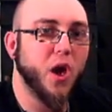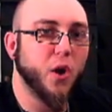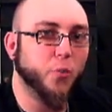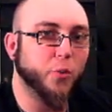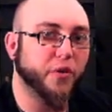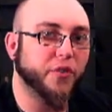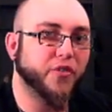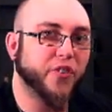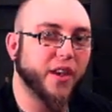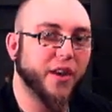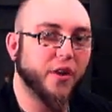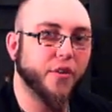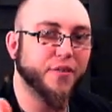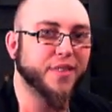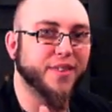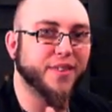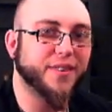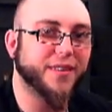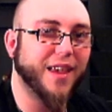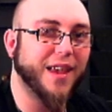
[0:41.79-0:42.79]
were sent over
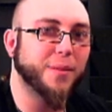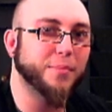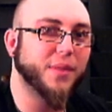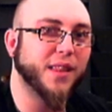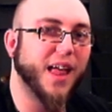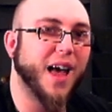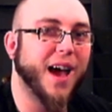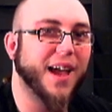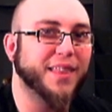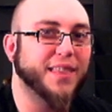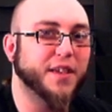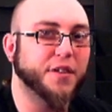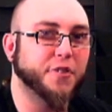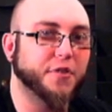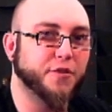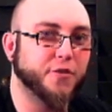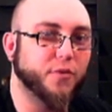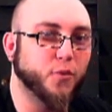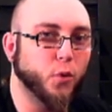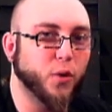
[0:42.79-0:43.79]
the same line that
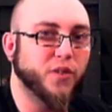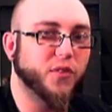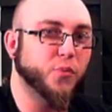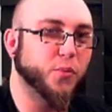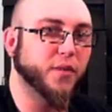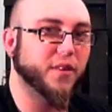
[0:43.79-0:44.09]
your voice